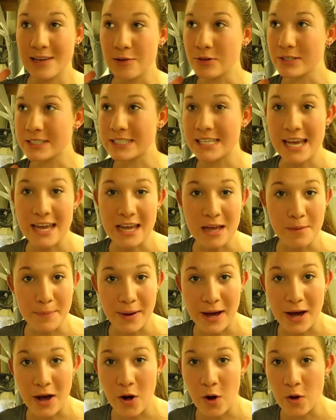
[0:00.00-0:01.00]
it will take
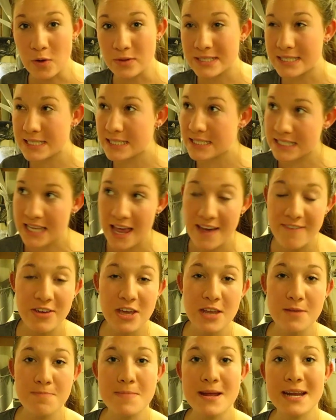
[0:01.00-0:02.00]
about
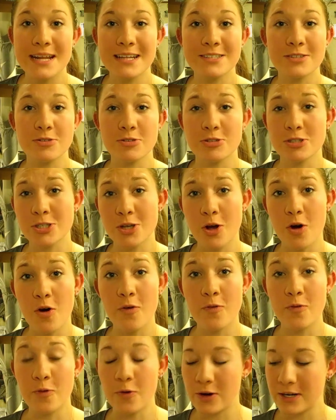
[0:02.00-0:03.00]
seven minutes or
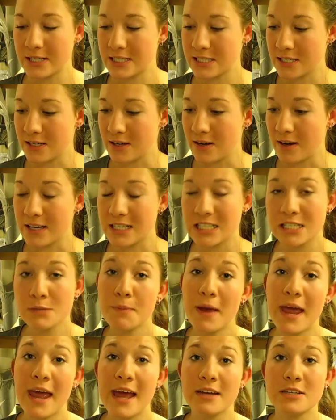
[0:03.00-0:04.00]
so for it to
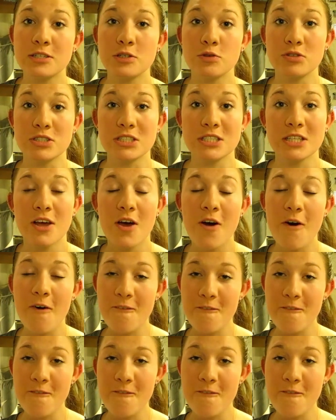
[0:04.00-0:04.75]
expand to its